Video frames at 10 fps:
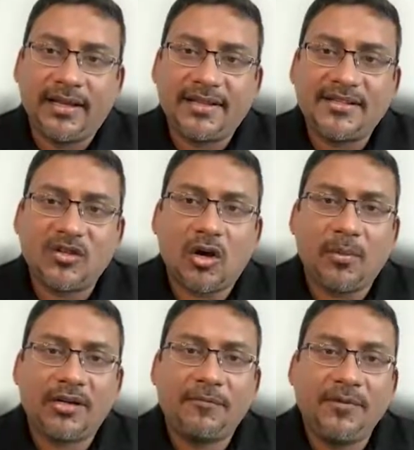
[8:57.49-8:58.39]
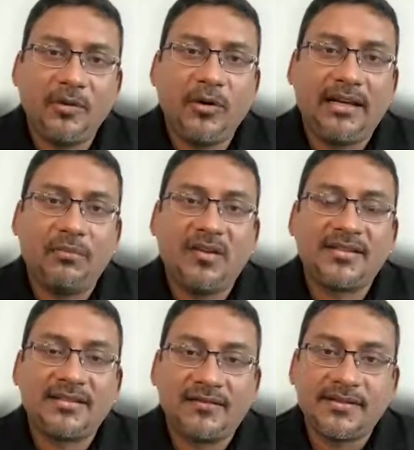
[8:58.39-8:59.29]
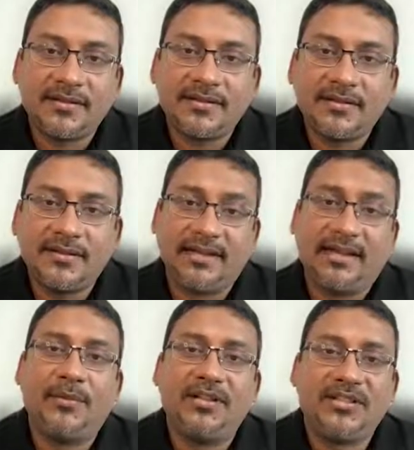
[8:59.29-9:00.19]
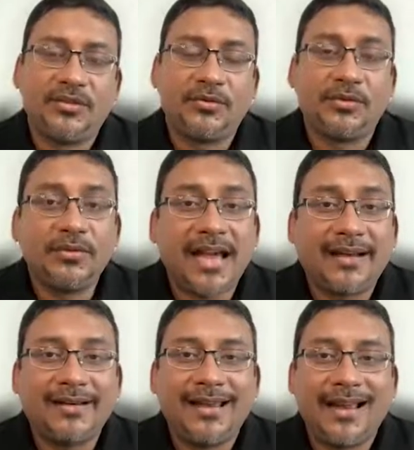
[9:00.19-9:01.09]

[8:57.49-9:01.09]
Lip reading: let's talk about a few AWS services that enables you to do that